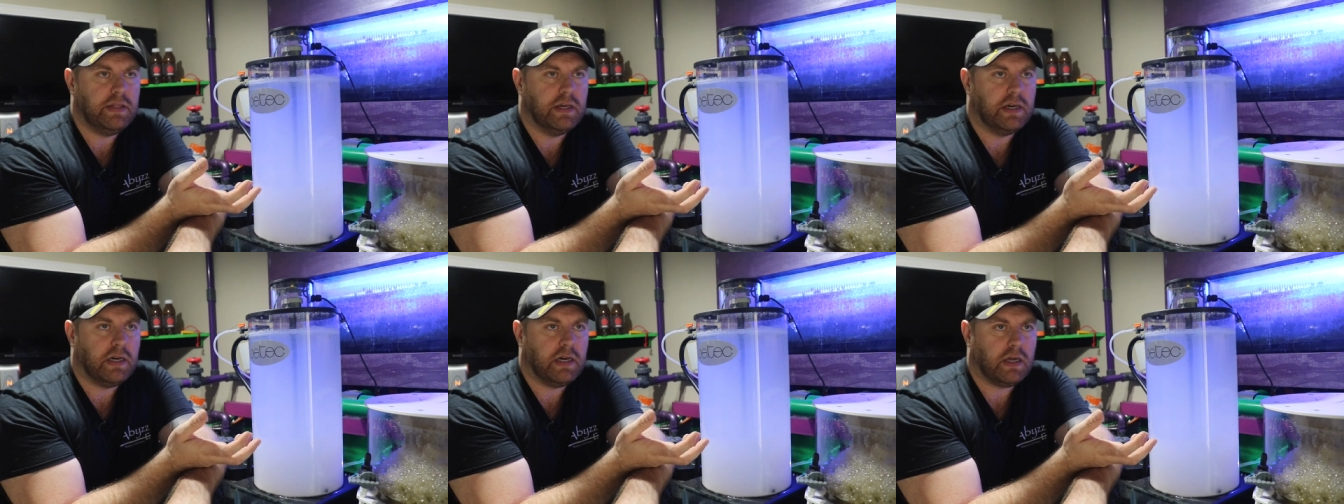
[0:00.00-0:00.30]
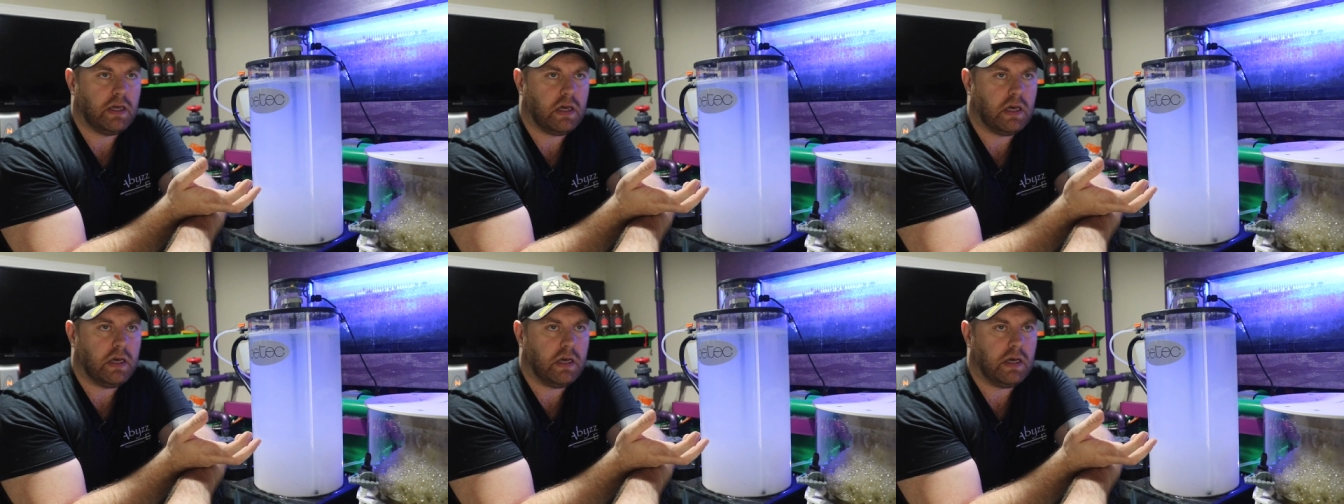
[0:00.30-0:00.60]

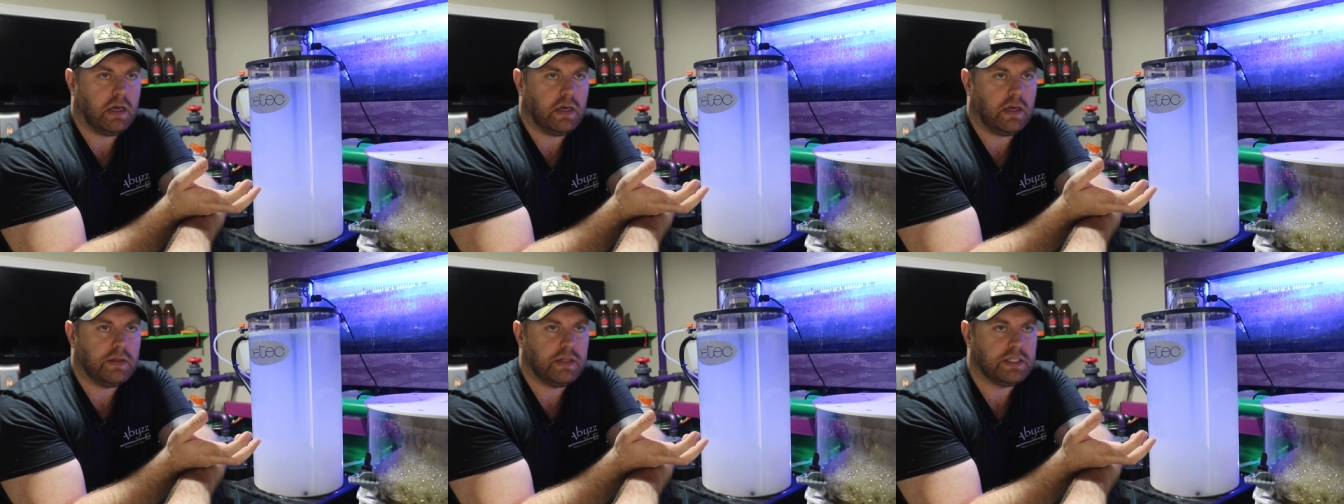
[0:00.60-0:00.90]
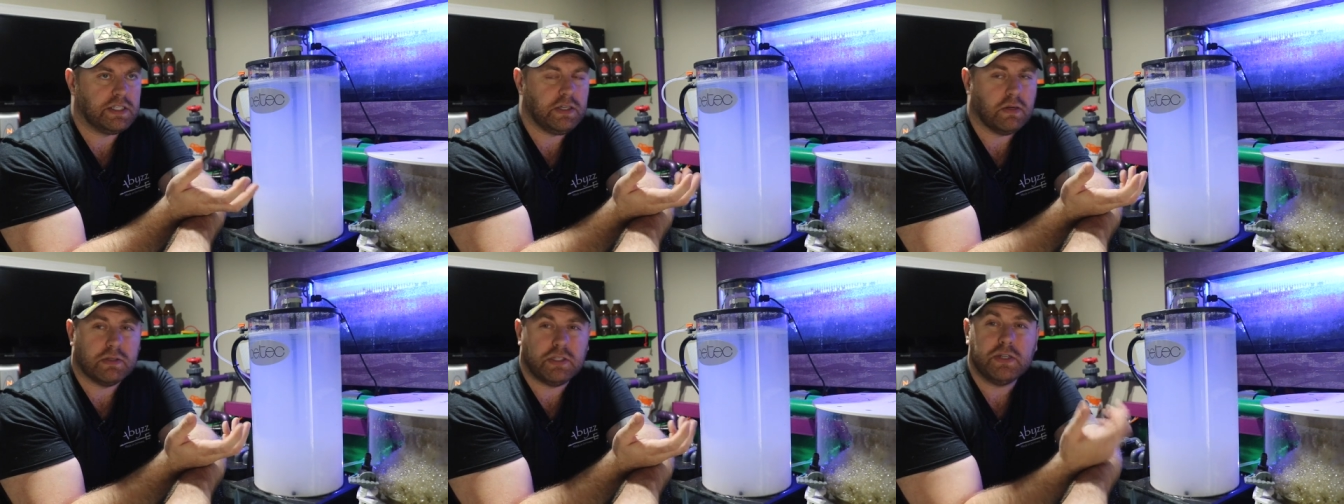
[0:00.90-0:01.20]
the, the
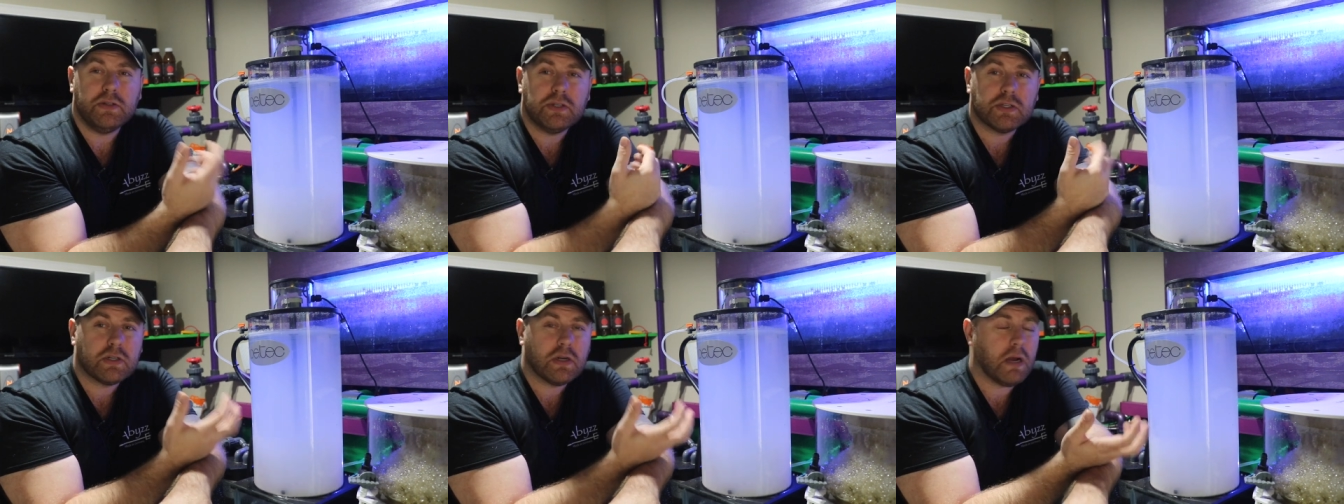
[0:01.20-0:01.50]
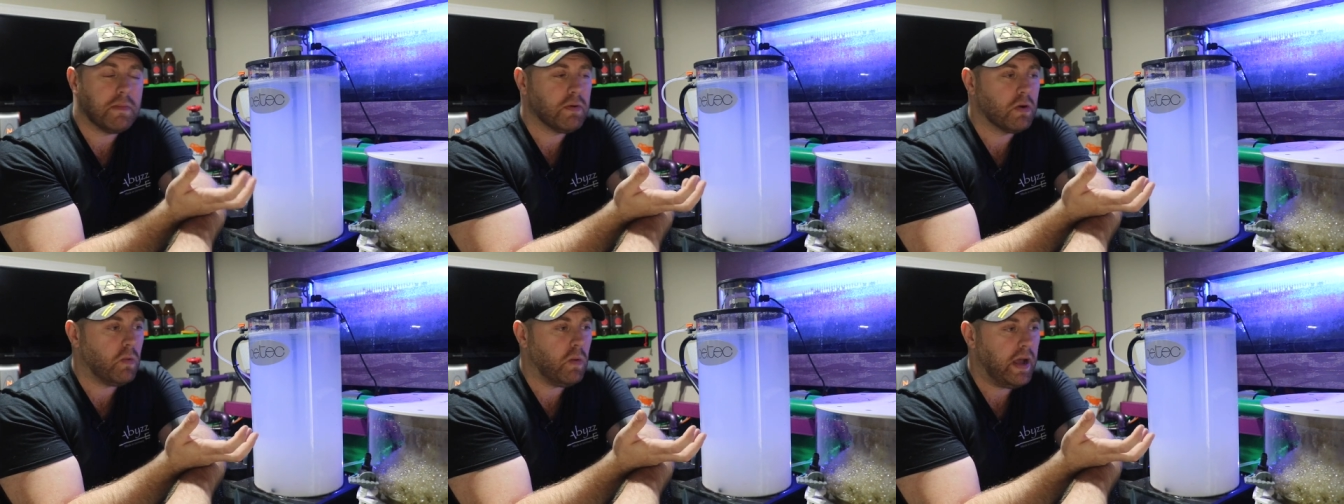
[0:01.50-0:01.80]
CO2
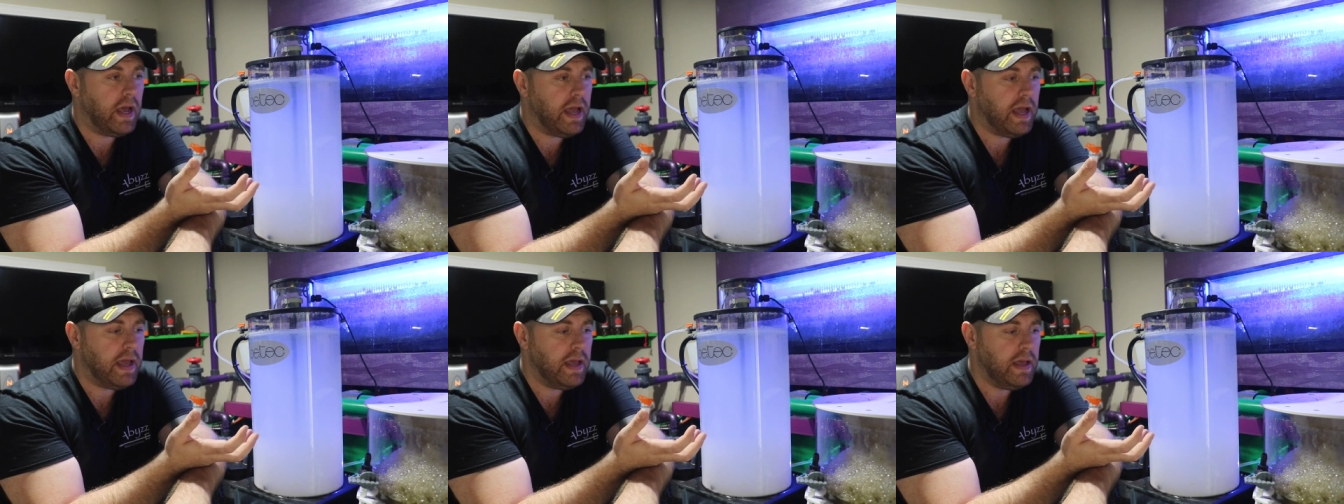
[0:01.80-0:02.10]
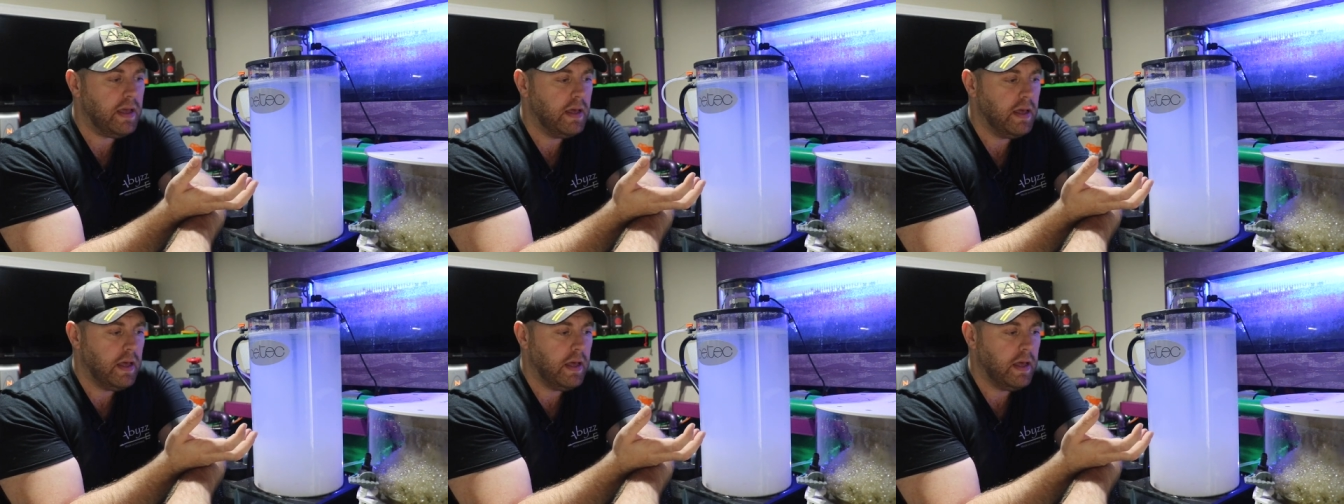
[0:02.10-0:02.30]
scrubber way.